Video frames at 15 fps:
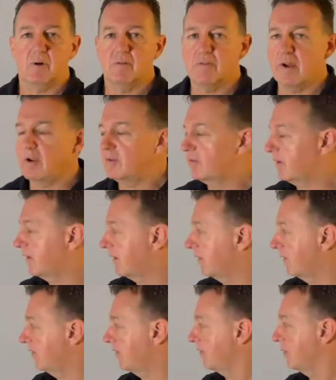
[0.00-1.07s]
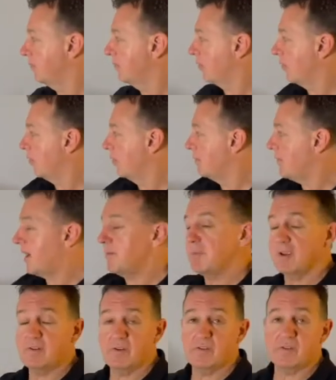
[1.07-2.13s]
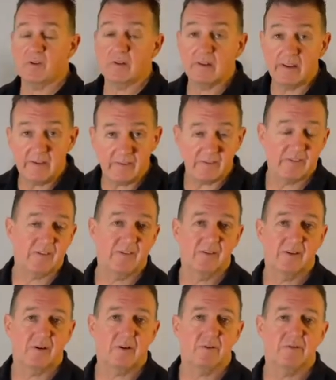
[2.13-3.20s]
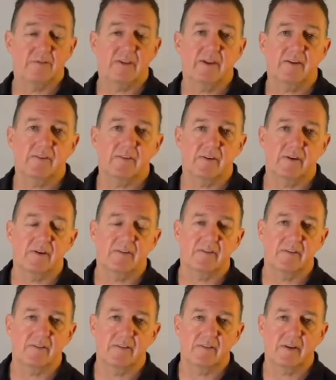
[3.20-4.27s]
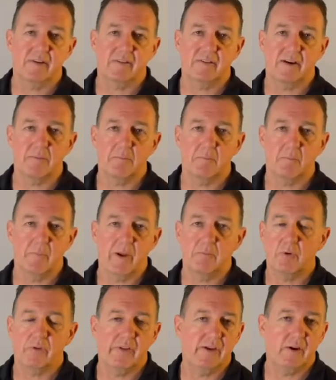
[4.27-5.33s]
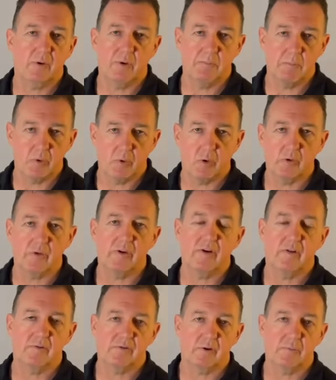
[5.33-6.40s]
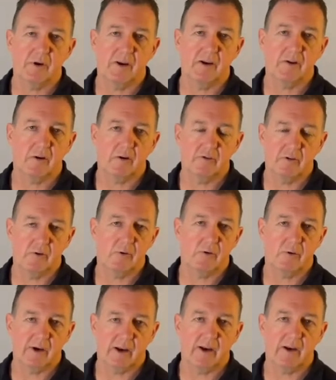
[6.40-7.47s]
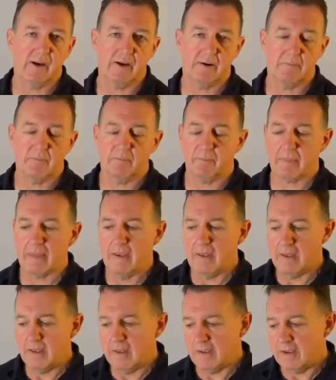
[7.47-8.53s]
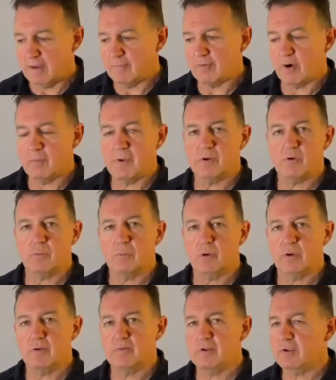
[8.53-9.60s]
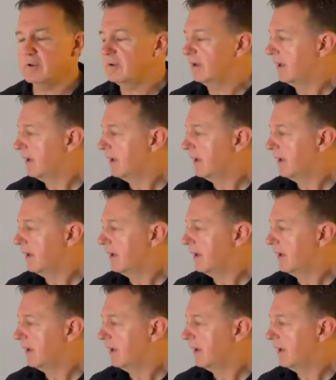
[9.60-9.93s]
those ecosystems, or it may be just a list of things that people think are important from an ecological or environmental point of view.